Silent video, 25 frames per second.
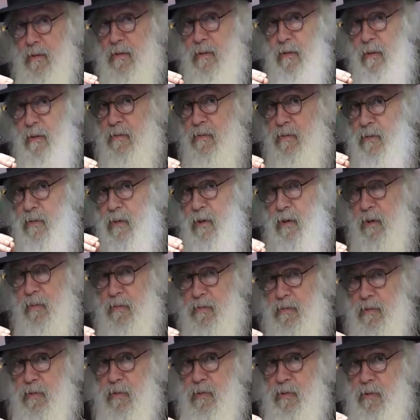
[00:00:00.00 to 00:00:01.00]
don't
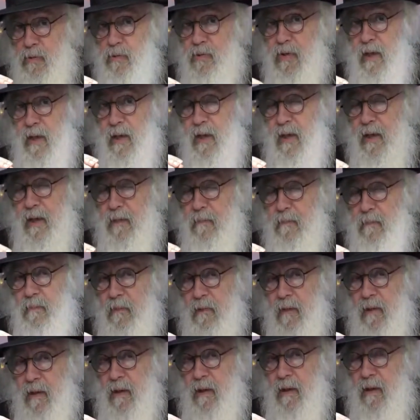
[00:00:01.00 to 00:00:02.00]
come to Sharaim
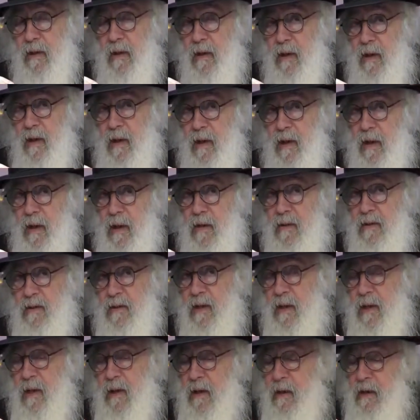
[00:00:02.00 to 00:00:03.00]

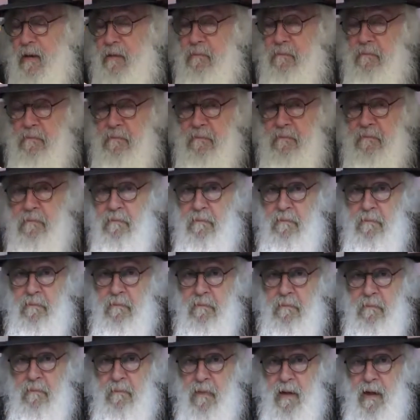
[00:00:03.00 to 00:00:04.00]
as a
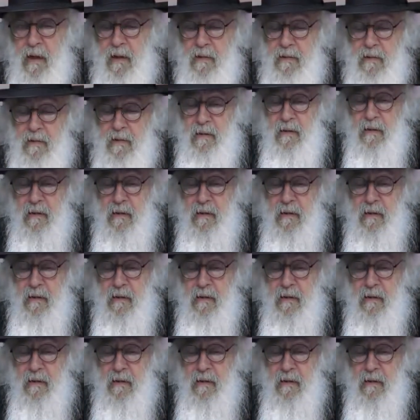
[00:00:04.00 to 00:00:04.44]
as